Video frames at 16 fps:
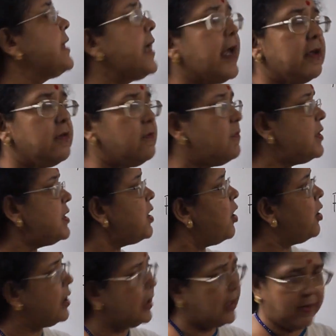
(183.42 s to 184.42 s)
NV
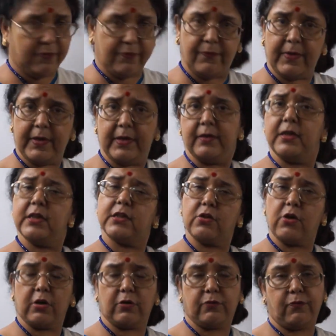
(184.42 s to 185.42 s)
or FV. These
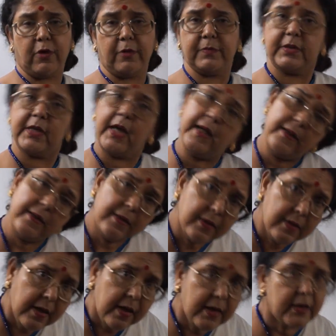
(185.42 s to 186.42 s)
short forms are
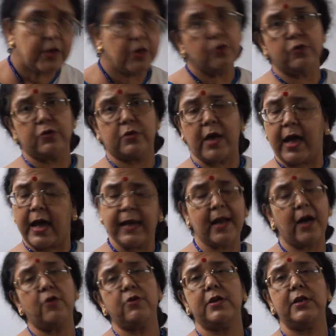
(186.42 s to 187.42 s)

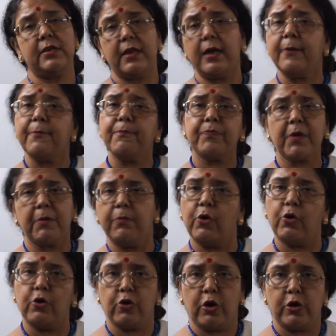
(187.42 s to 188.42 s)
allowed in the
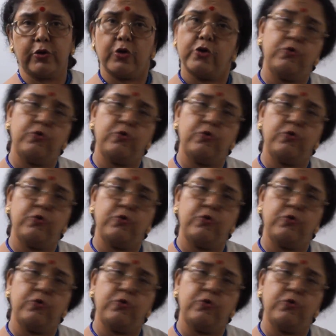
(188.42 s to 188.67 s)
board also.